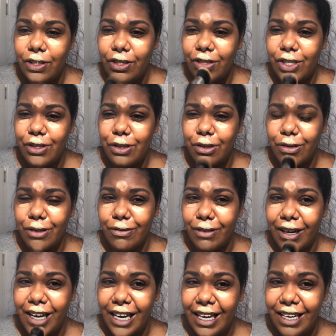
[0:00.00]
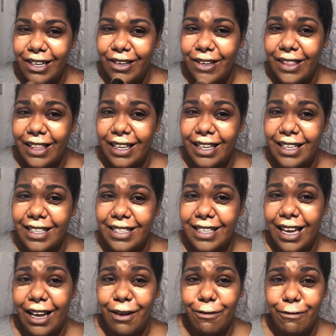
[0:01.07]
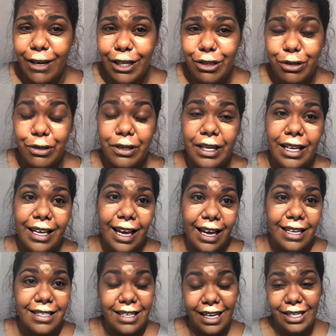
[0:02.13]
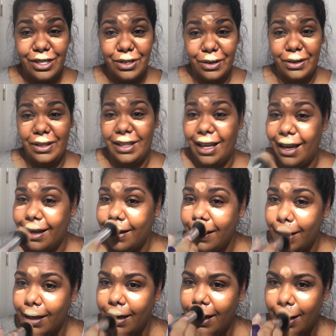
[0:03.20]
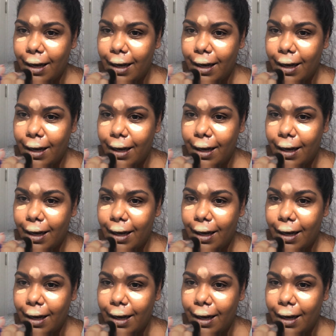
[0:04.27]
try new things at a restaurant in case I don't like it.